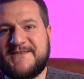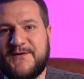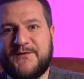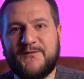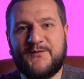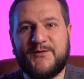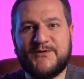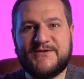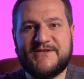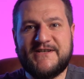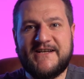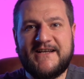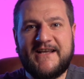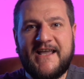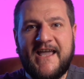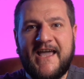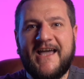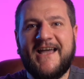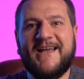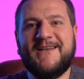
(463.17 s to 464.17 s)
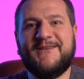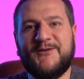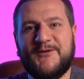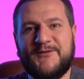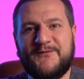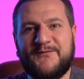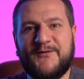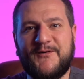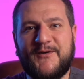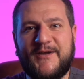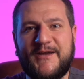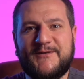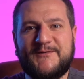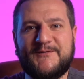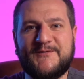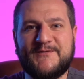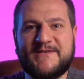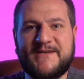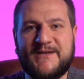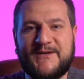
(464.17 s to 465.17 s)
for watching and don't forget
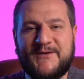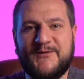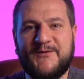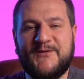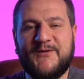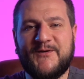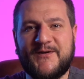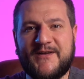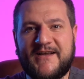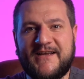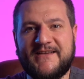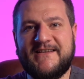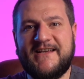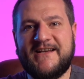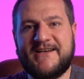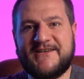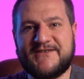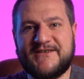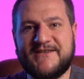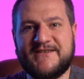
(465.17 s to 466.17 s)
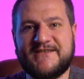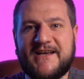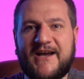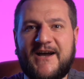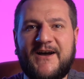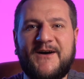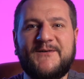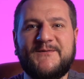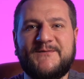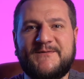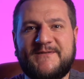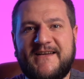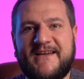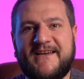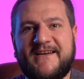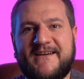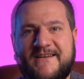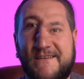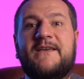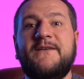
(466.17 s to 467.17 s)
to secure your connections out
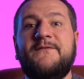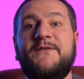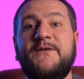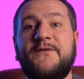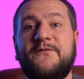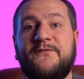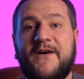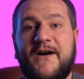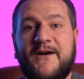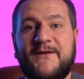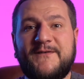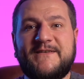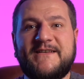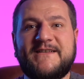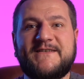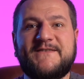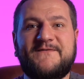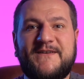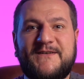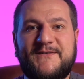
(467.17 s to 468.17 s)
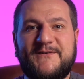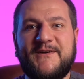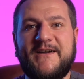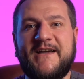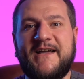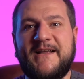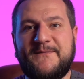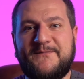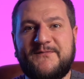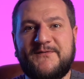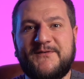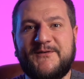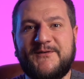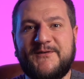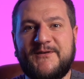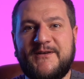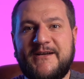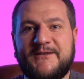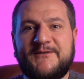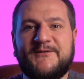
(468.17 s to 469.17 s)
there. If you found this video
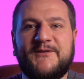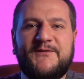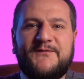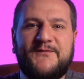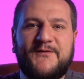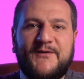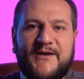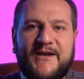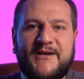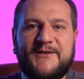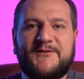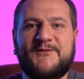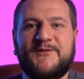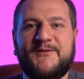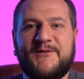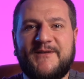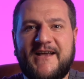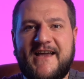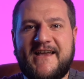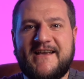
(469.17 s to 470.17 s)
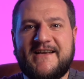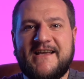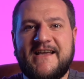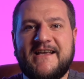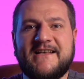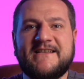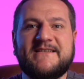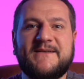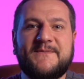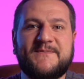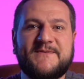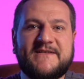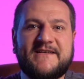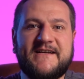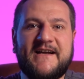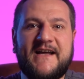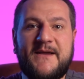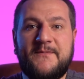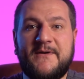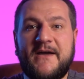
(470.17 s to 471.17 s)
helpful, don't forget to like,
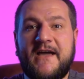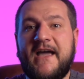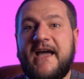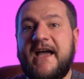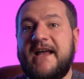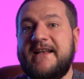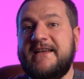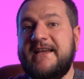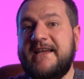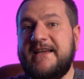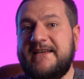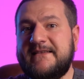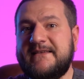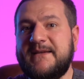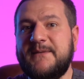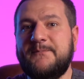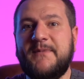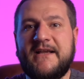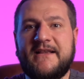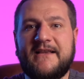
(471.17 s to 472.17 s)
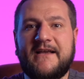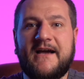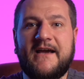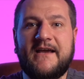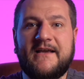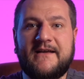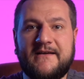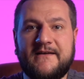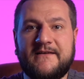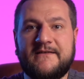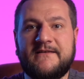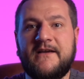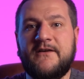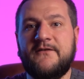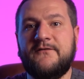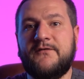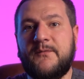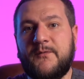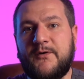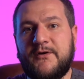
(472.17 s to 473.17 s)
subscribe, and hit the bell icon
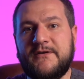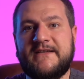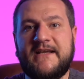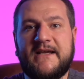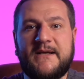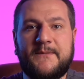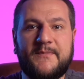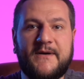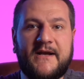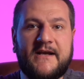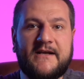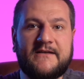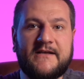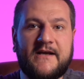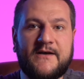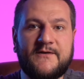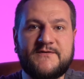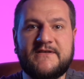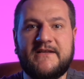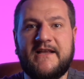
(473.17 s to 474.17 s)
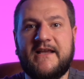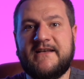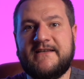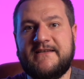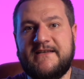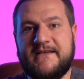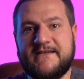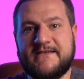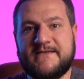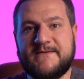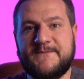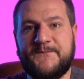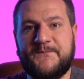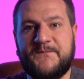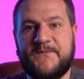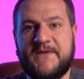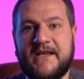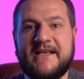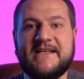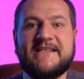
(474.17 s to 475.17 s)
for more tech breakdowns like this.
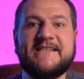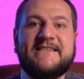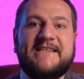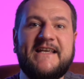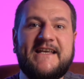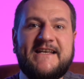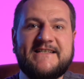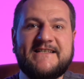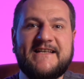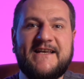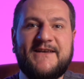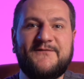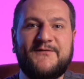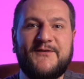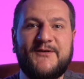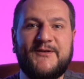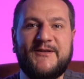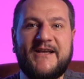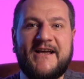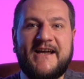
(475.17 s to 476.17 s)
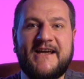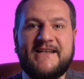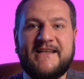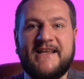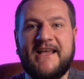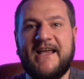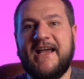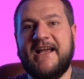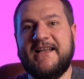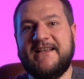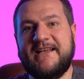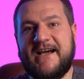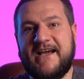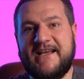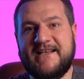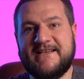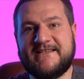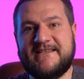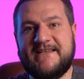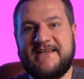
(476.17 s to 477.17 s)
Stay safe online and
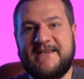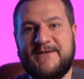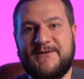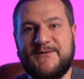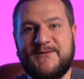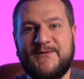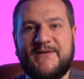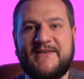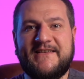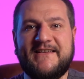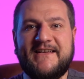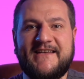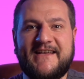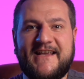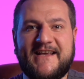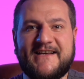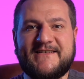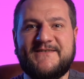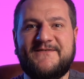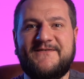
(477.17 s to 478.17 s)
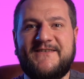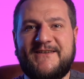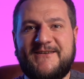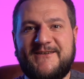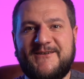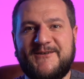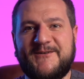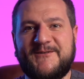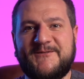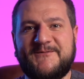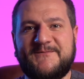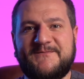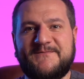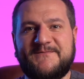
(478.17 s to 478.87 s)
I'll see you in the next video.